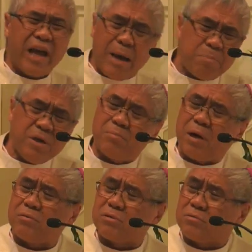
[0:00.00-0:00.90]
not happy
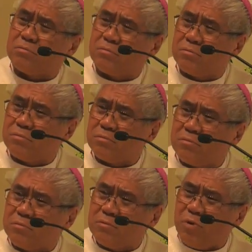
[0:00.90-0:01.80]
about?
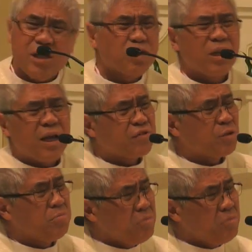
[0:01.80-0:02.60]
Why is your life so